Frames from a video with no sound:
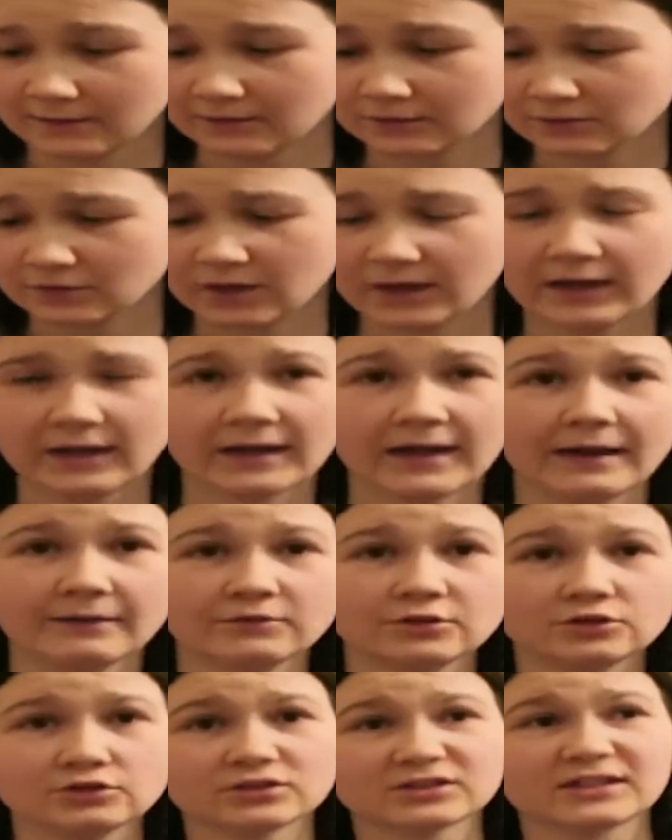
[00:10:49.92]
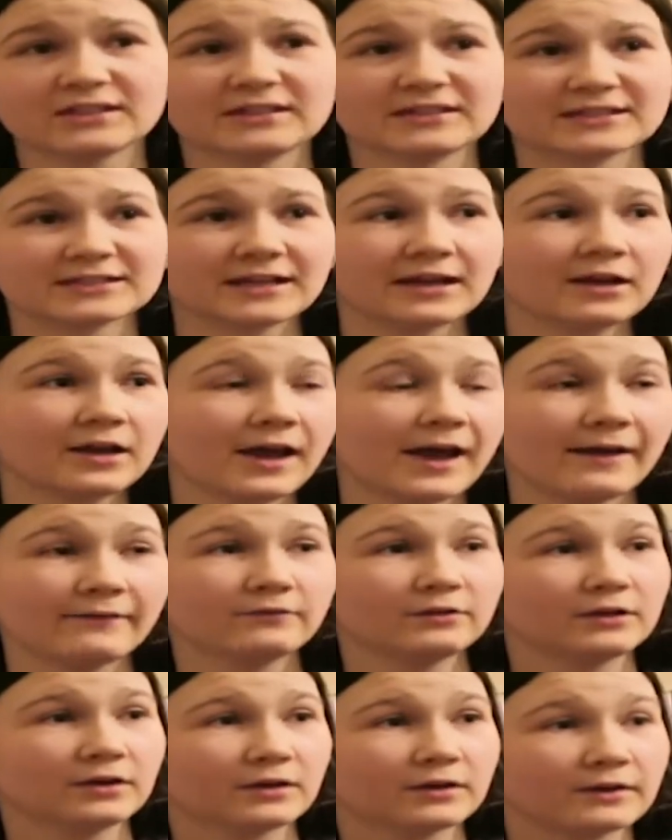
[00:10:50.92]
Nah, Harry just in the cellar
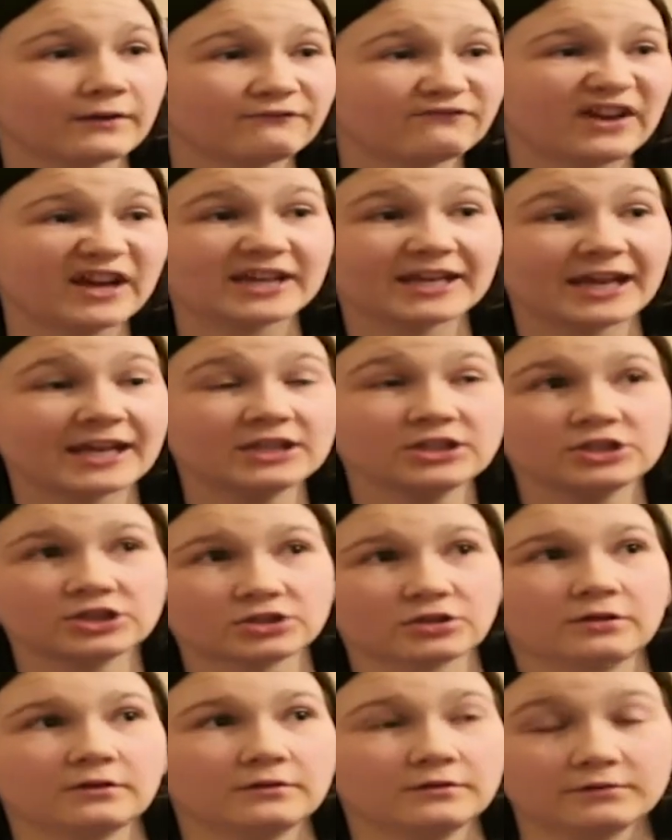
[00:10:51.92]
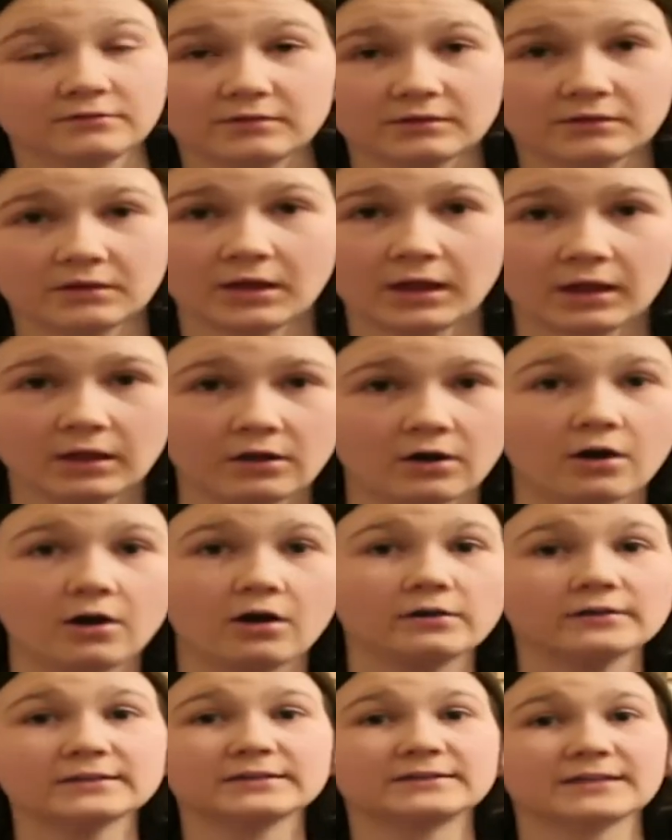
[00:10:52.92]
having like a vacation, like a
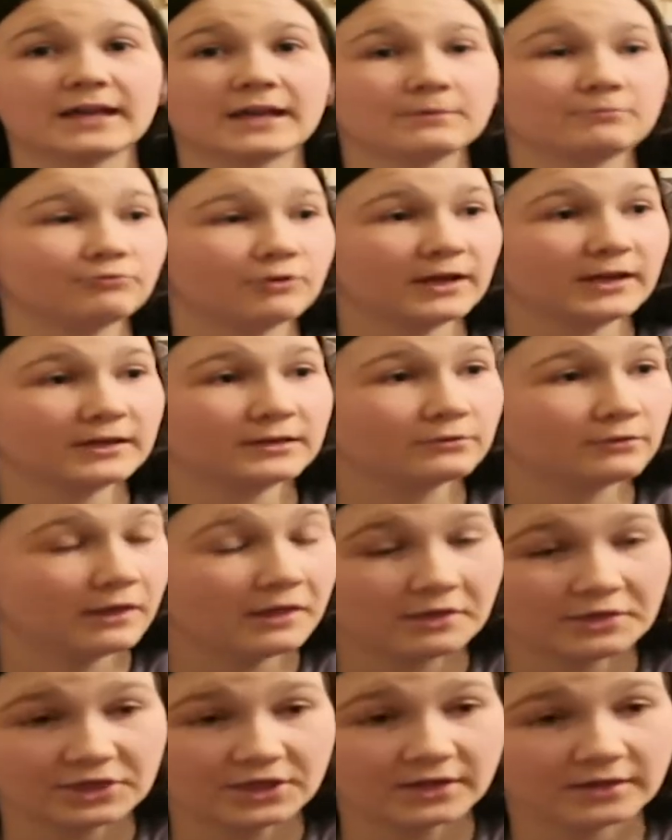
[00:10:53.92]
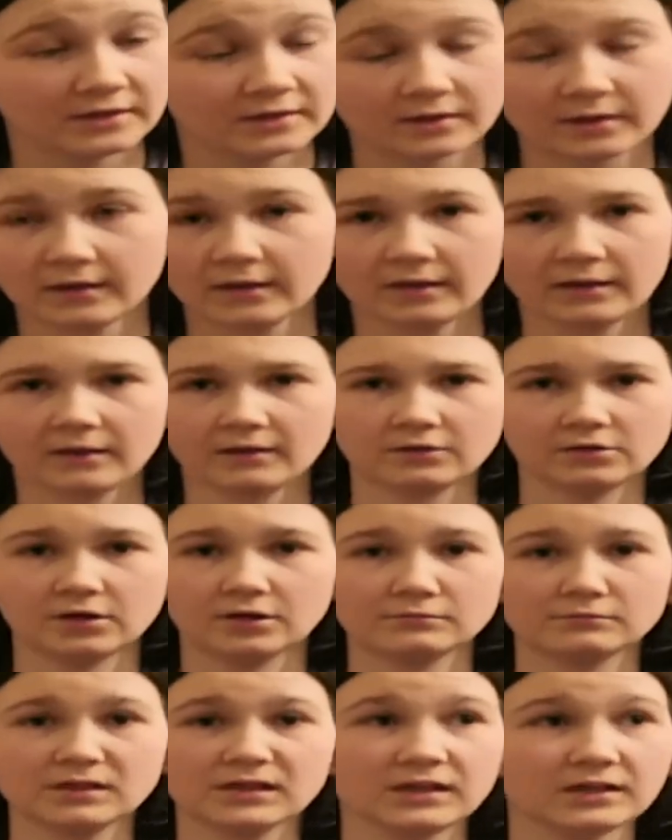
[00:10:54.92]
holiday break or anything. You know
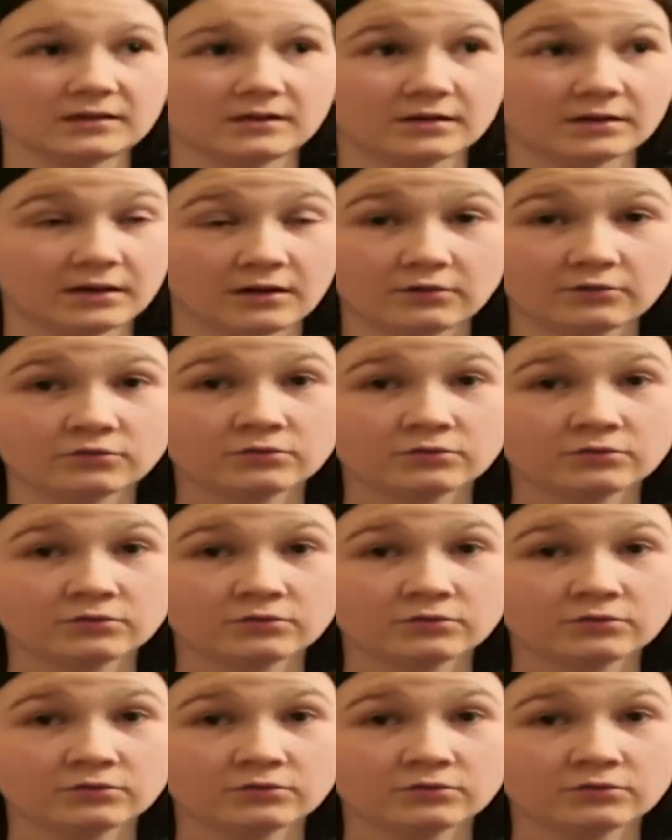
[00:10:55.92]
what I mean? Of